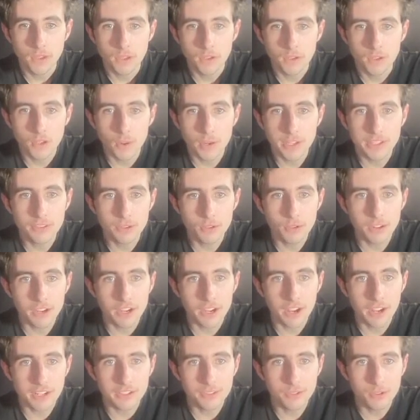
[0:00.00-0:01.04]
No, I saw
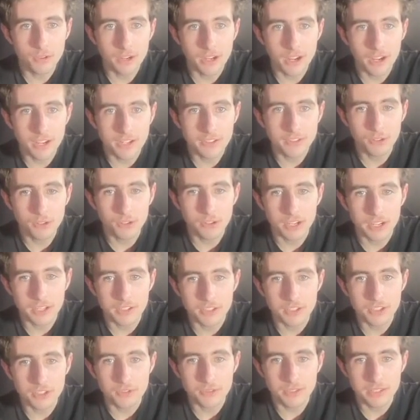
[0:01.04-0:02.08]
it. I saw it. I saw it.
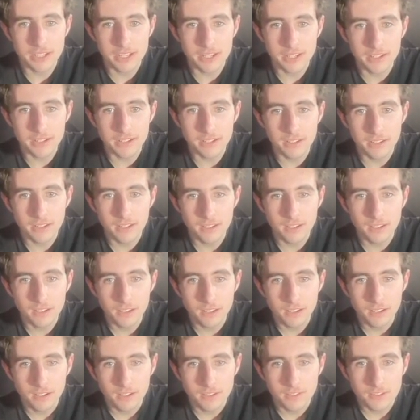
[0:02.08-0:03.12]
Did you see it?
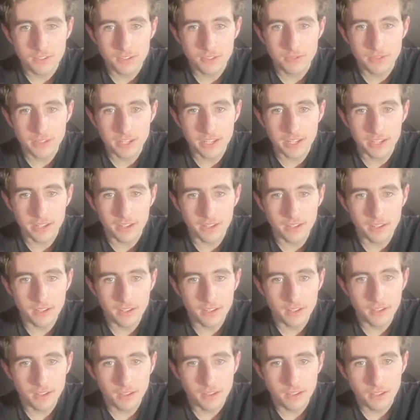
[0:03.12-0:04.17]
Did you see it?
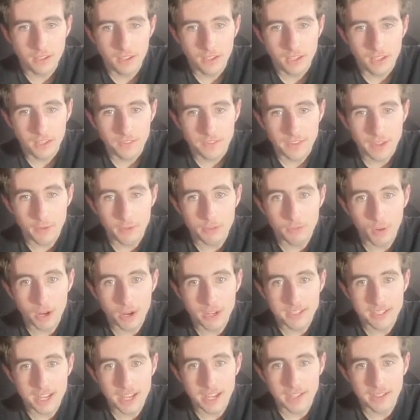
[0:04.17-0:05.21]
There was
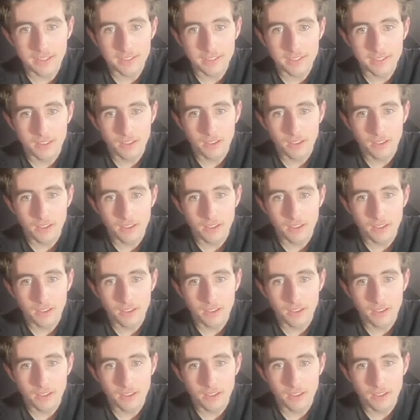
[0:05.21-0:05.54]
white text.